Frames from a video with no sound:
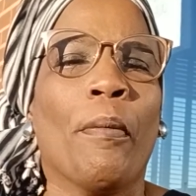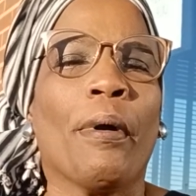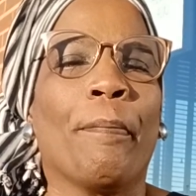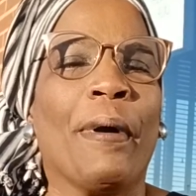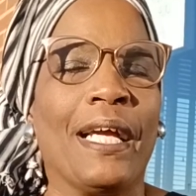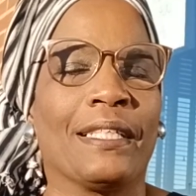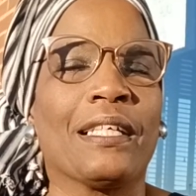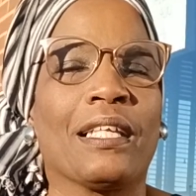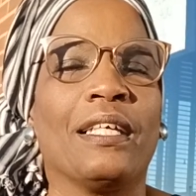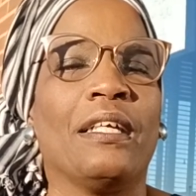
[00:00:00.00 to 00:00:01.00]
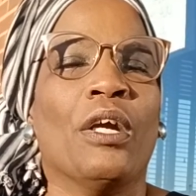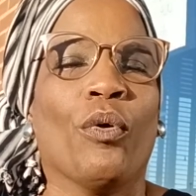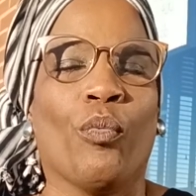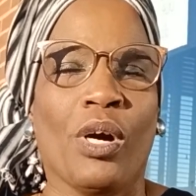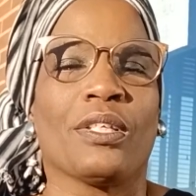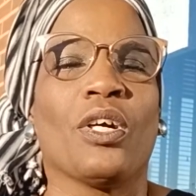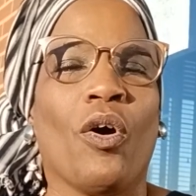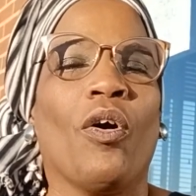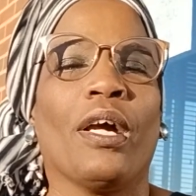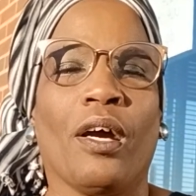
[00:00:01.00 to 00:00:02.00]
but basically what's
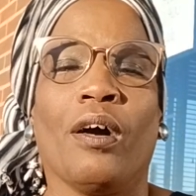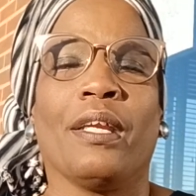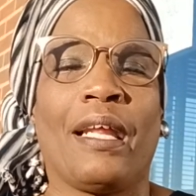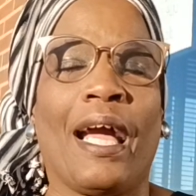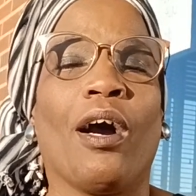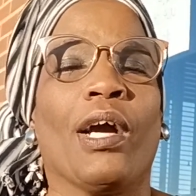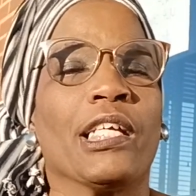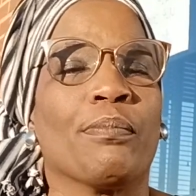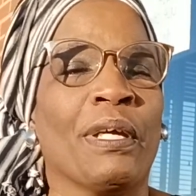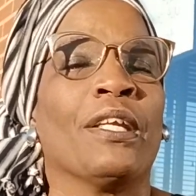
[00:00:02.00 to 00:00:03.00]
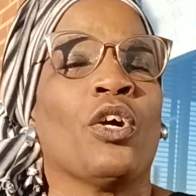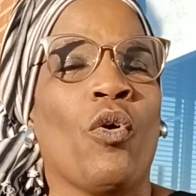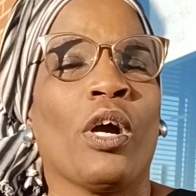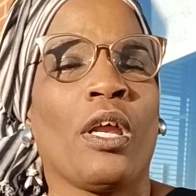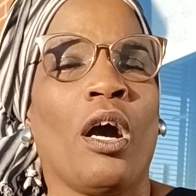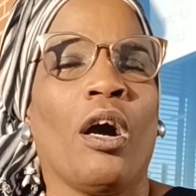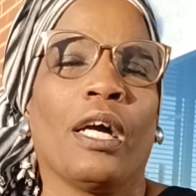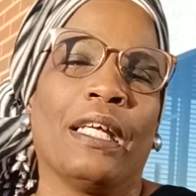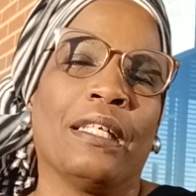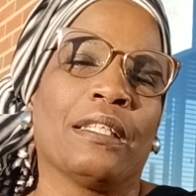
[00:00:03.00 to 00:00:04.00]
going on now has been going
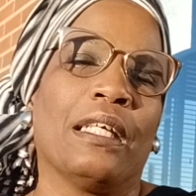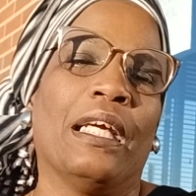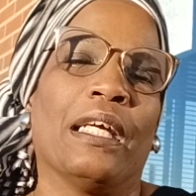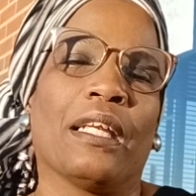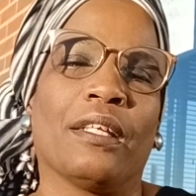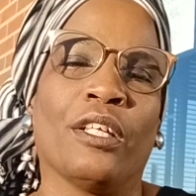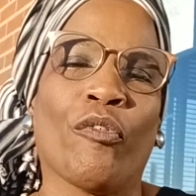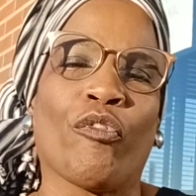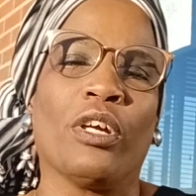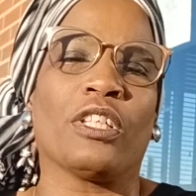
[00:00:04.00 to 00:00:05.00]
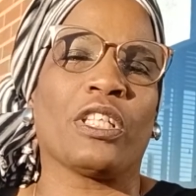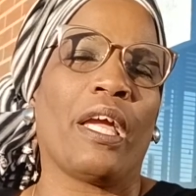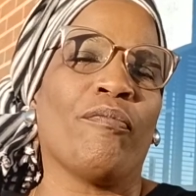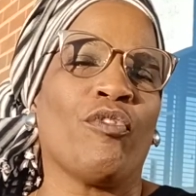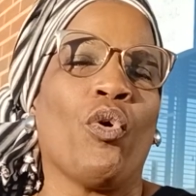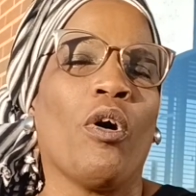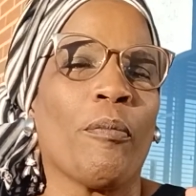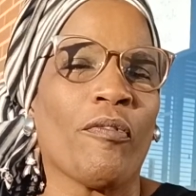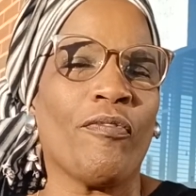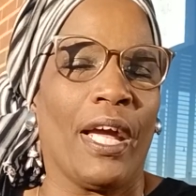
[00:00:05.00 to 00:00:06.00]
on in a different shape, form,
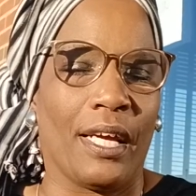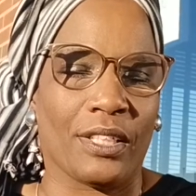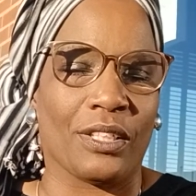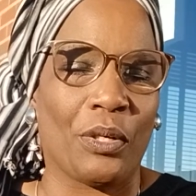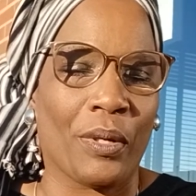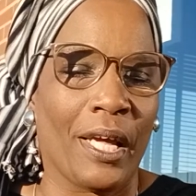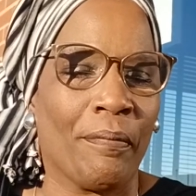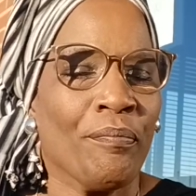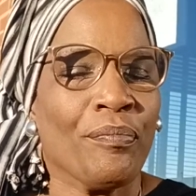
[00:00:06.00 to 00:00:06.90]
or fashion, okay?